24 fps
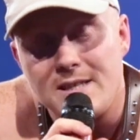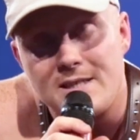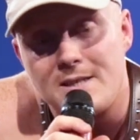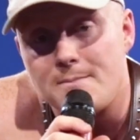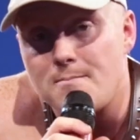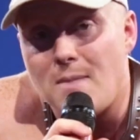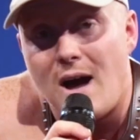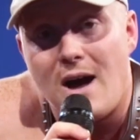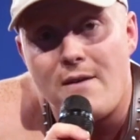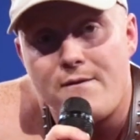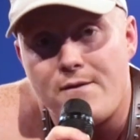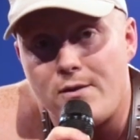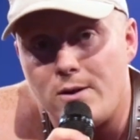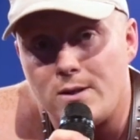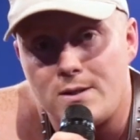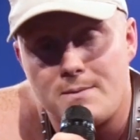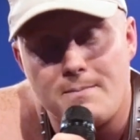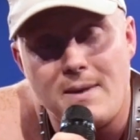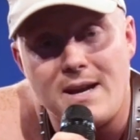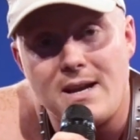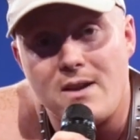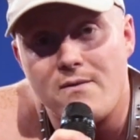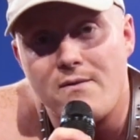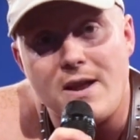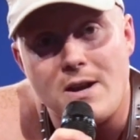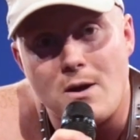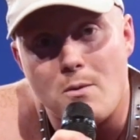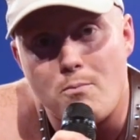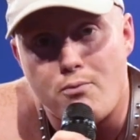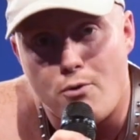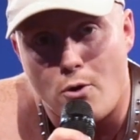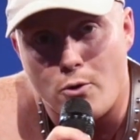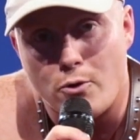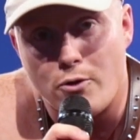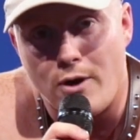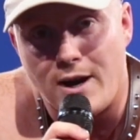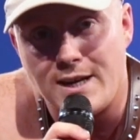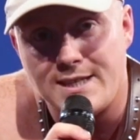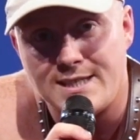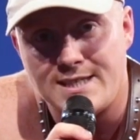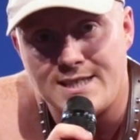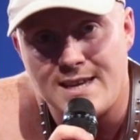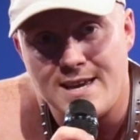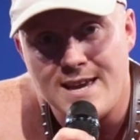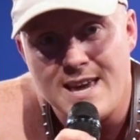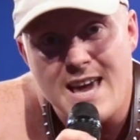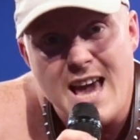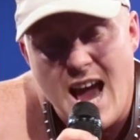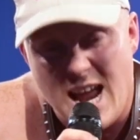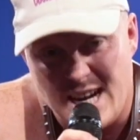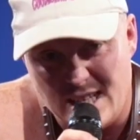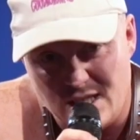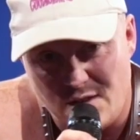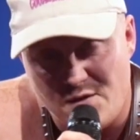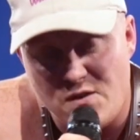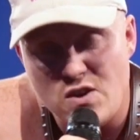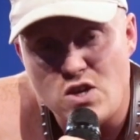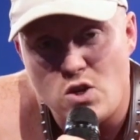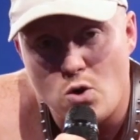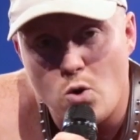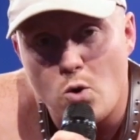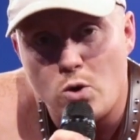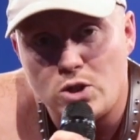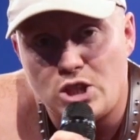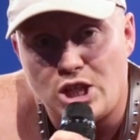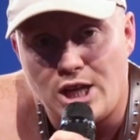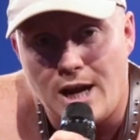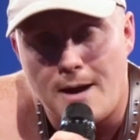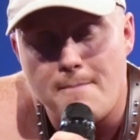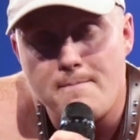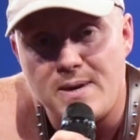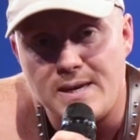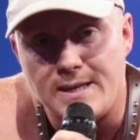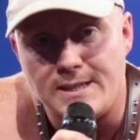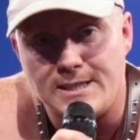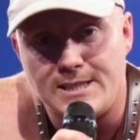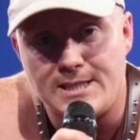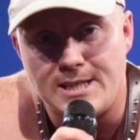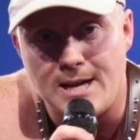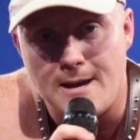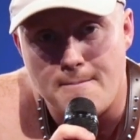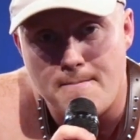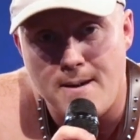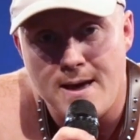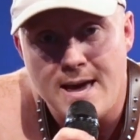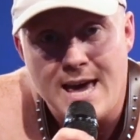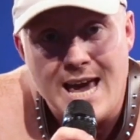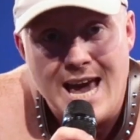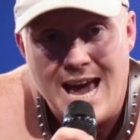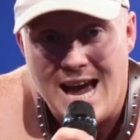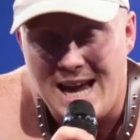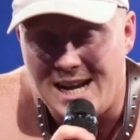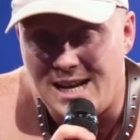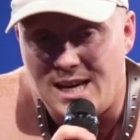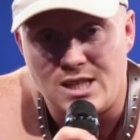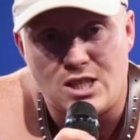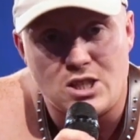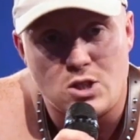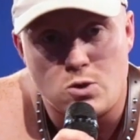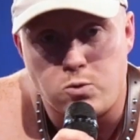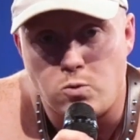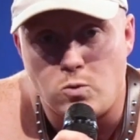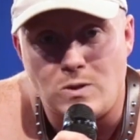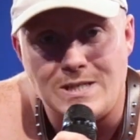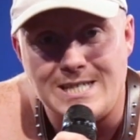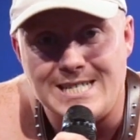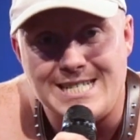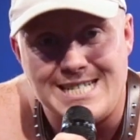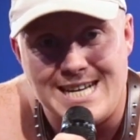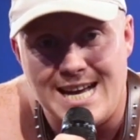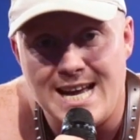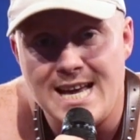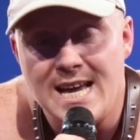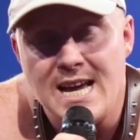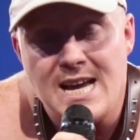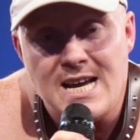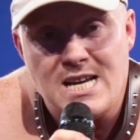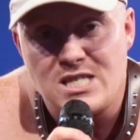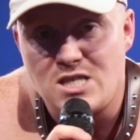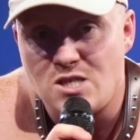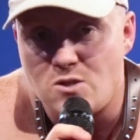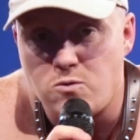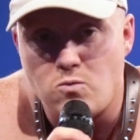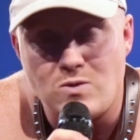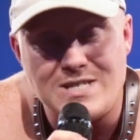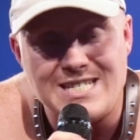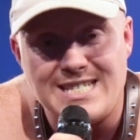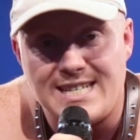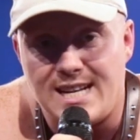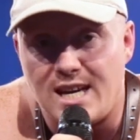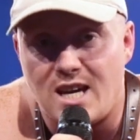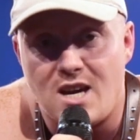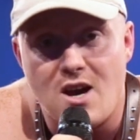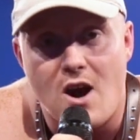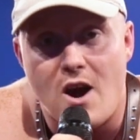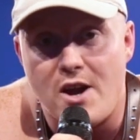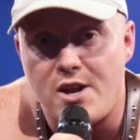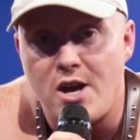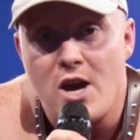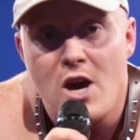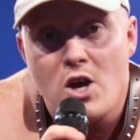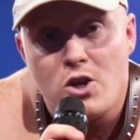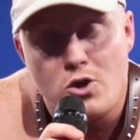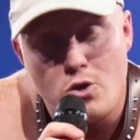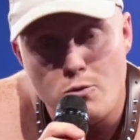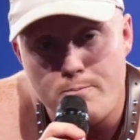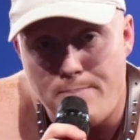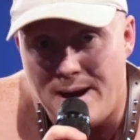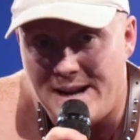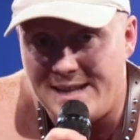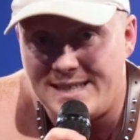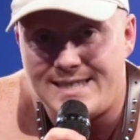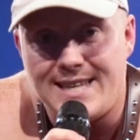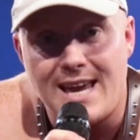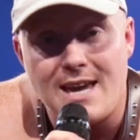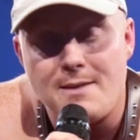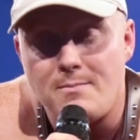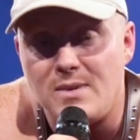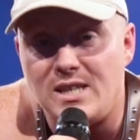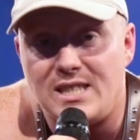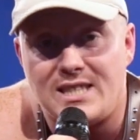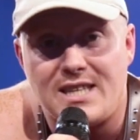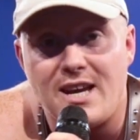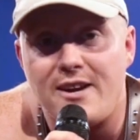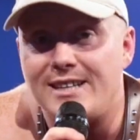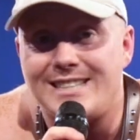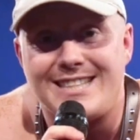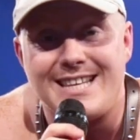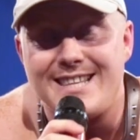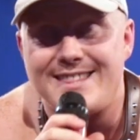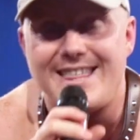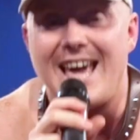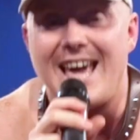this is my first main event of progress, and it's for your championship. And I swear, swear to God, you better take me seriously.